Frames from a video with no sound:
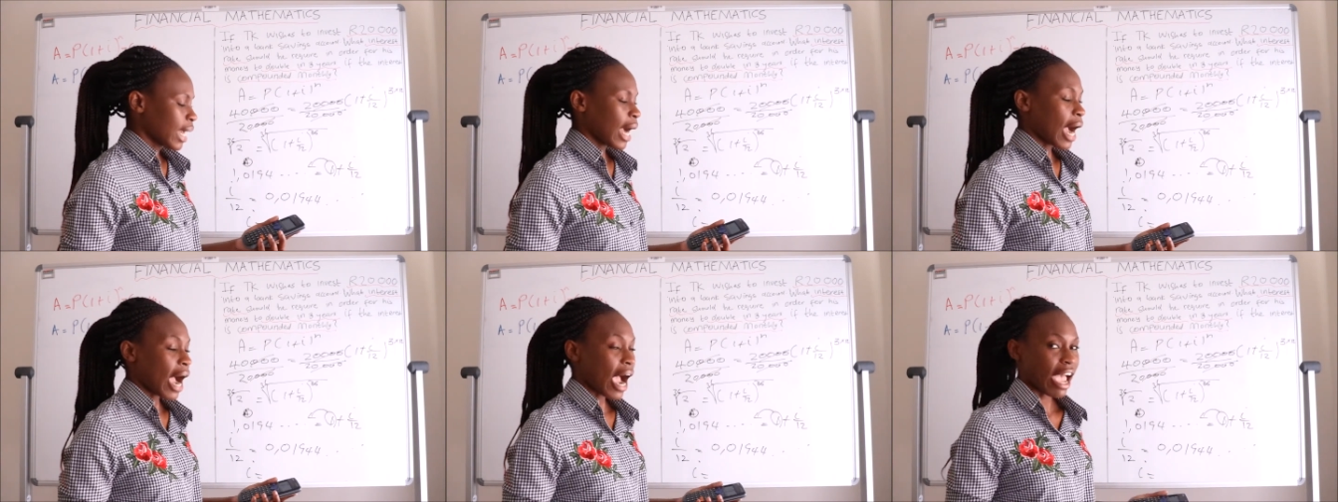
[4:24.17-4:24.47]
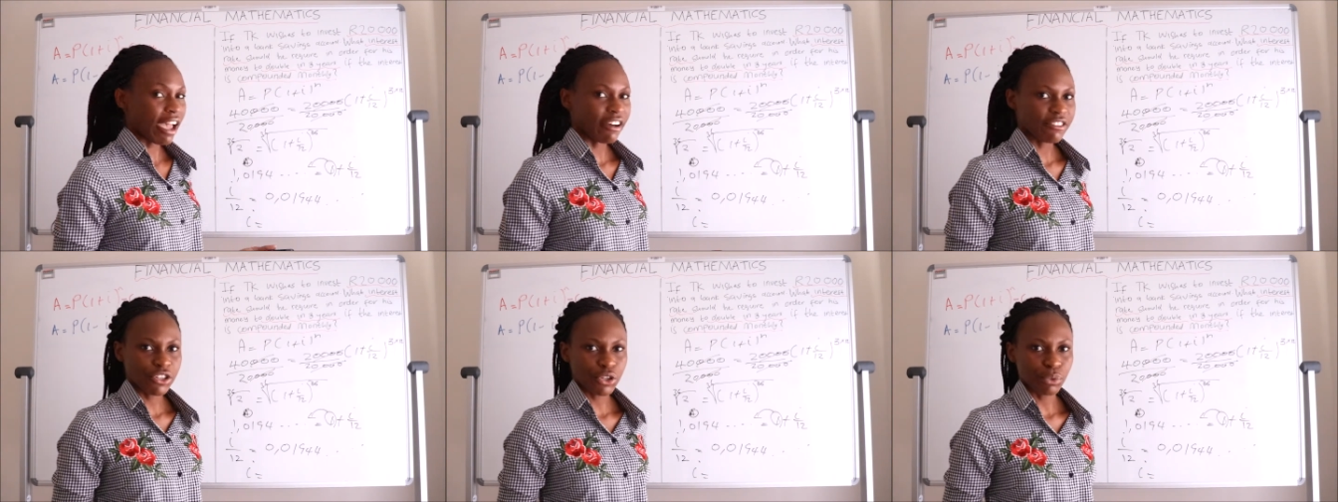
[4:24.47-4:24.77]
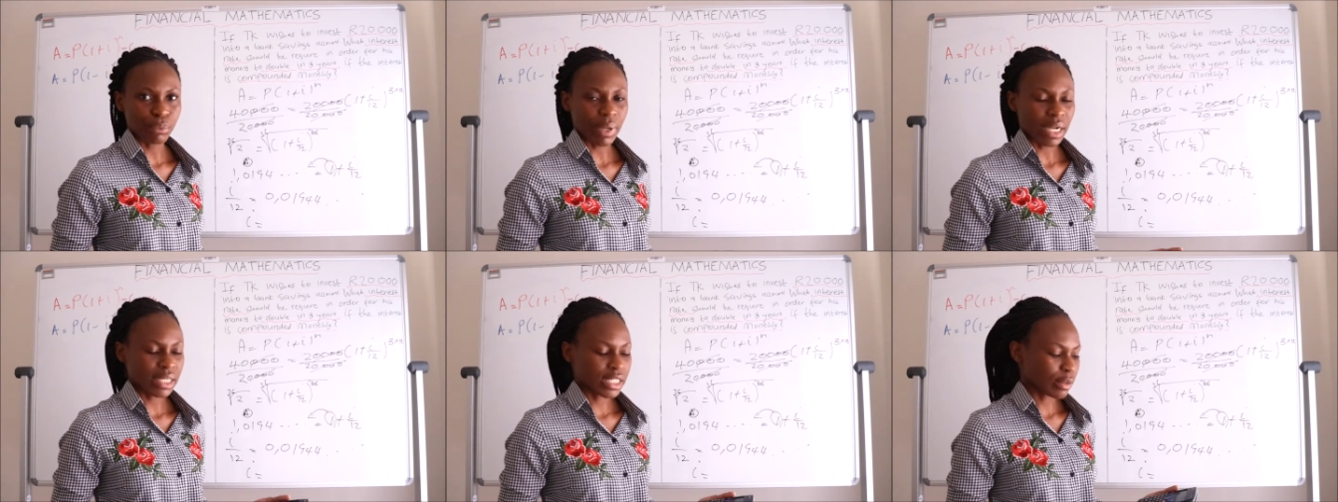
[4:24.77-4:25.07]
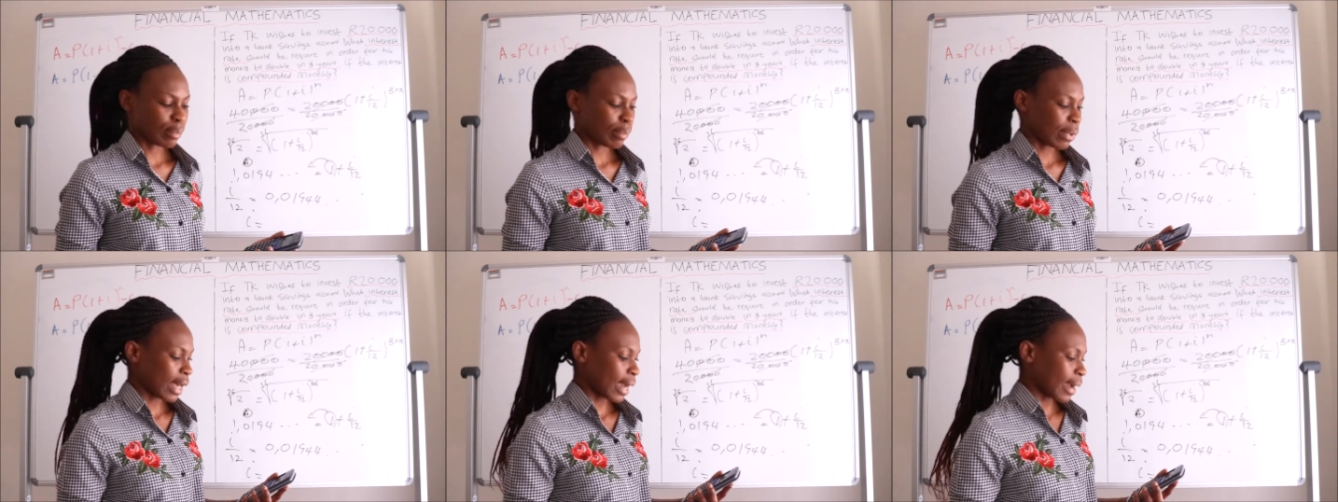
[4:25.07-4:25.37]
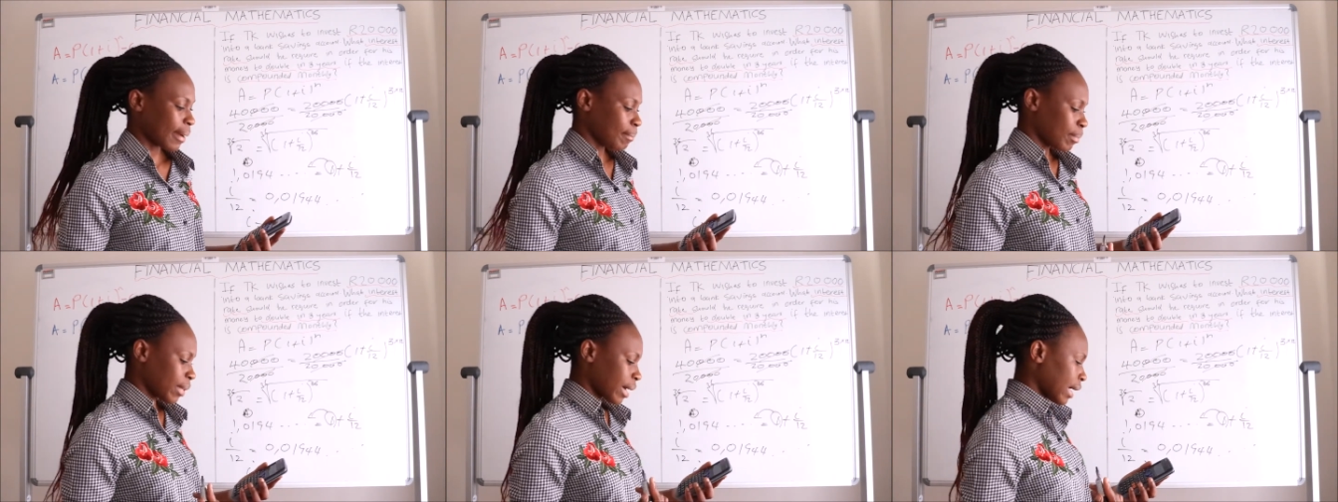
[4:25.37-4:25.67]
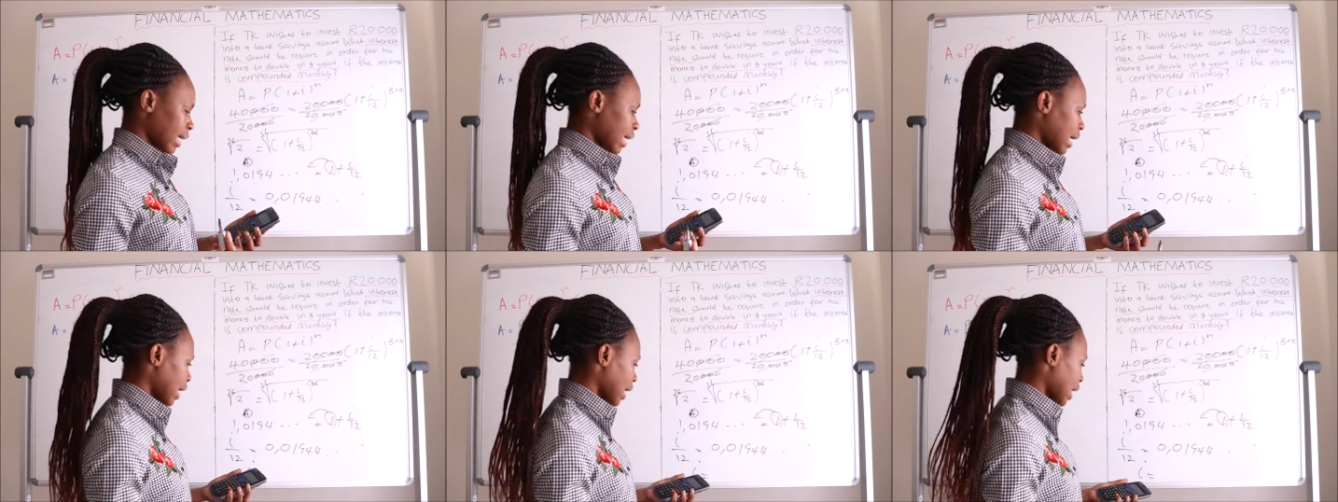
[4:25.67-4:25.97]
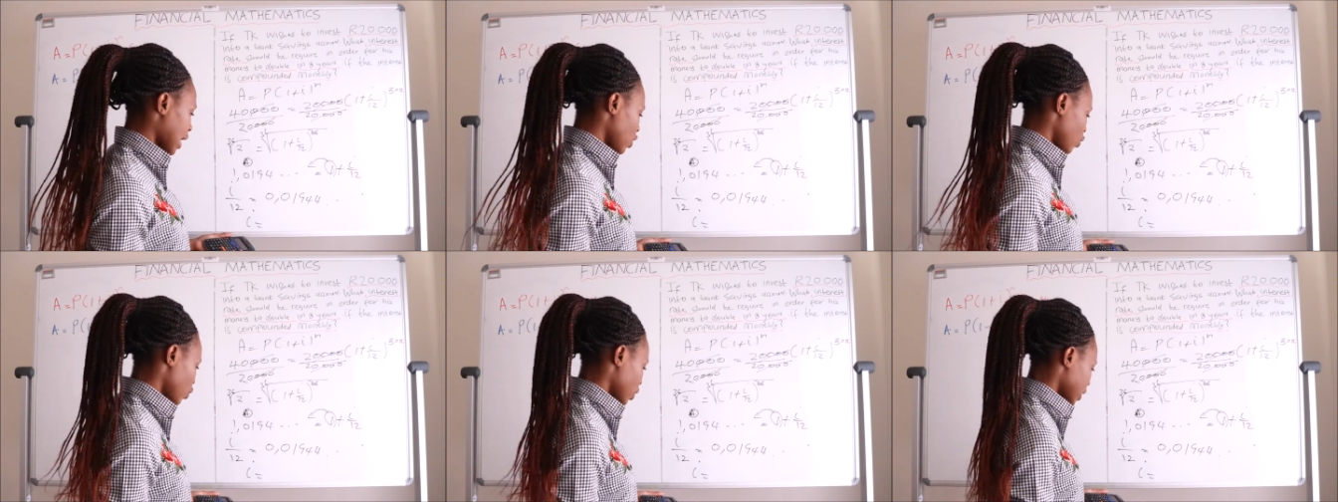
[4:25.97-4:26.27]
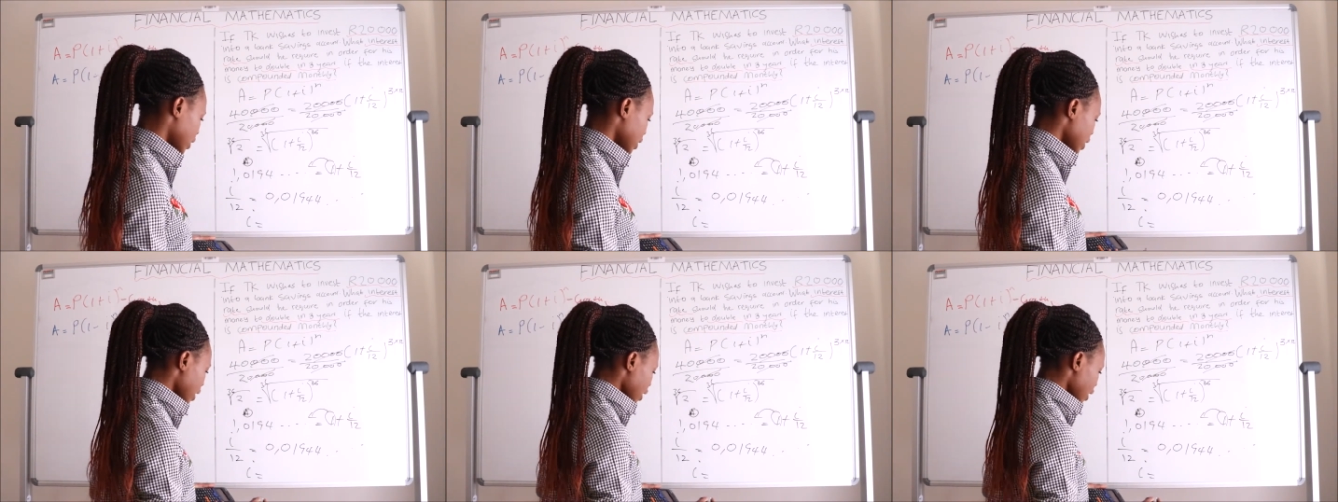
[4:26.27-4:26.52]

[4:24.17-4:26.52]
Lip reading: I have to multiply by 100.